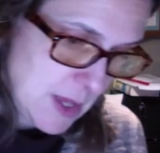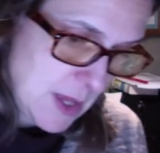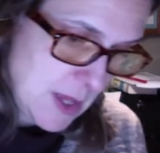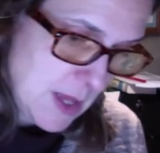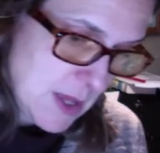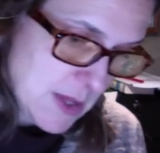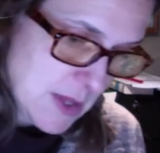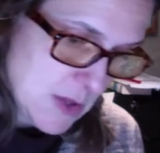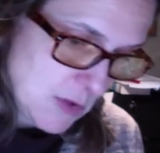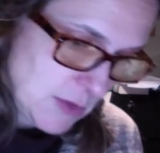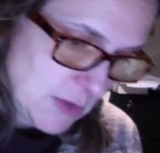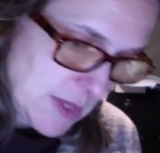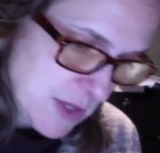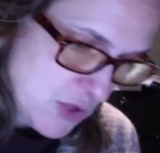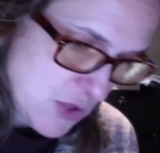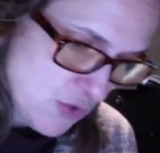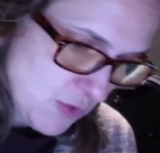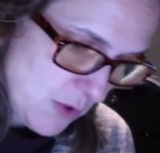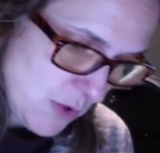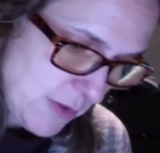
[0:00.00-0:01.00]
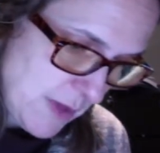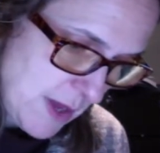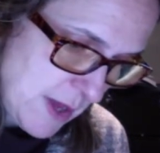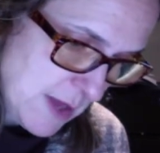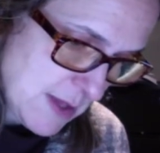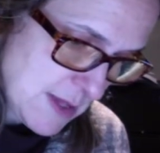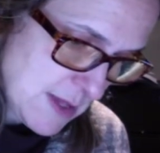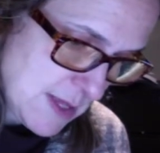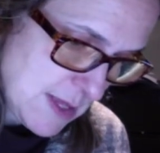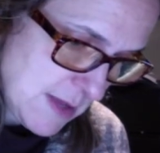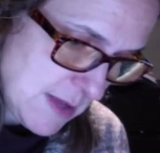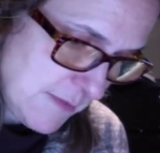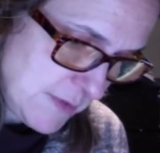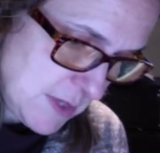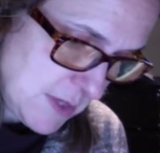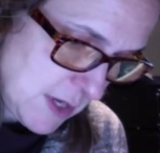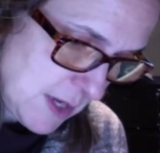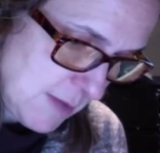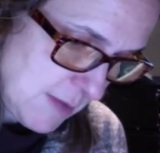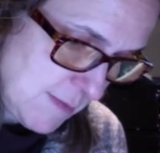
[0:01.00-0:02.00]
So let's draw that. 7
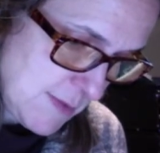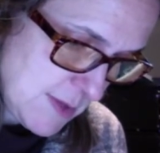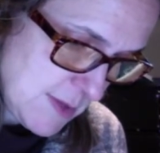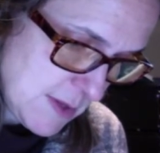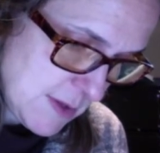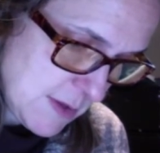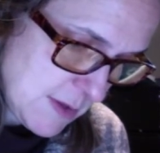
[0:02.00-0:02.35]
dimes.